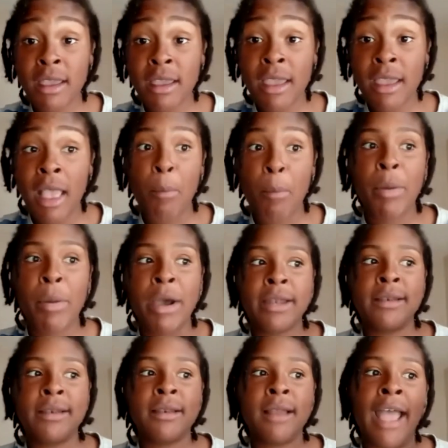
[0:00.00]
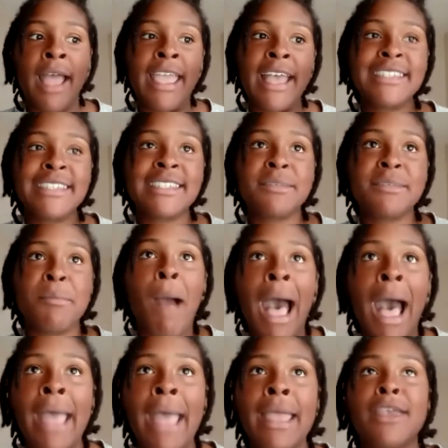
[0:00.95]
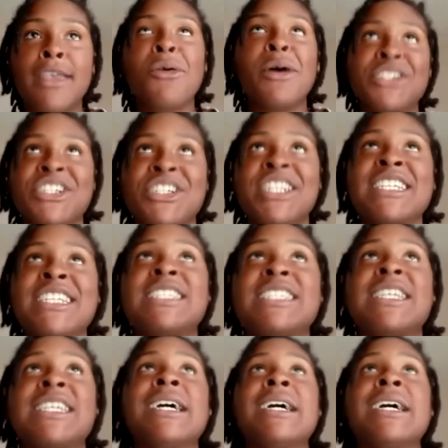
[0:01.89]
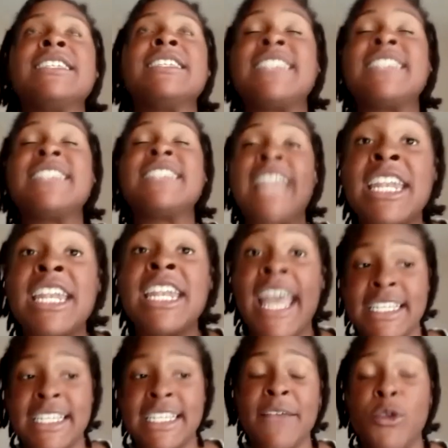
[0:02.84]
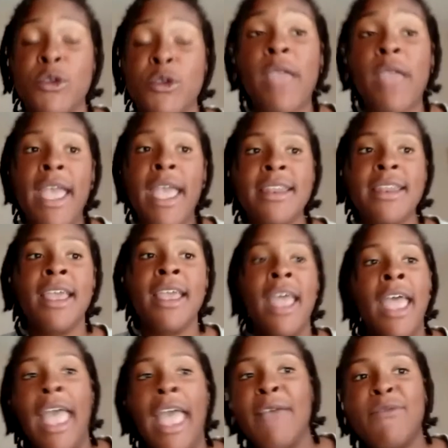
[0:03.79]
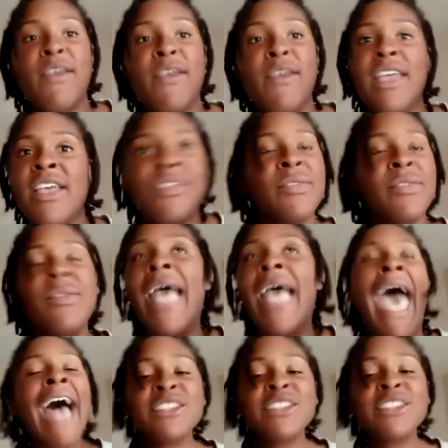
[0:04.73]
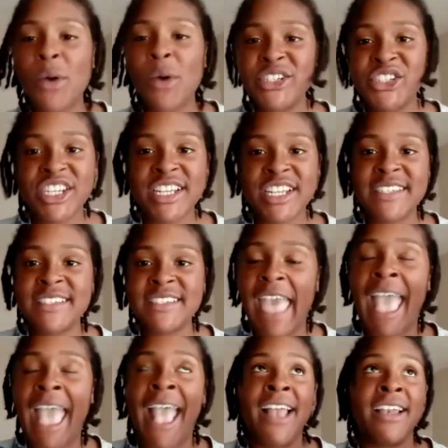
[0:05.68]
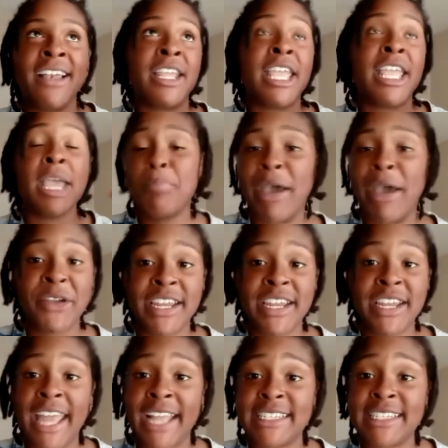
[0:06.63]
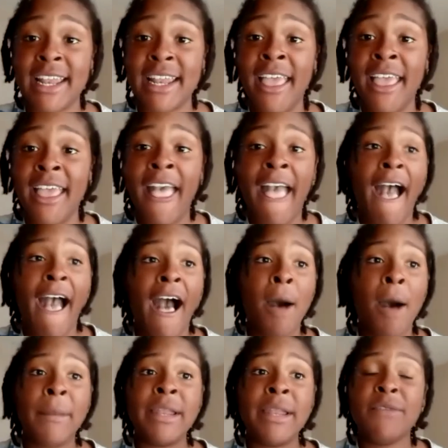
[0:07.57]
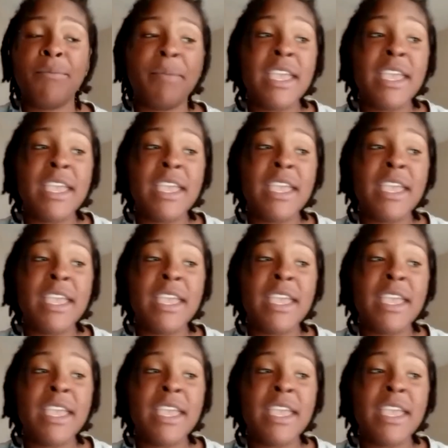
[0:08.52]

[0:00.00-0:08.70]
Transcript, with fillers: but I guess my question is to stay connected. If you can't, if, it ask questions and get better connected. Um, and if being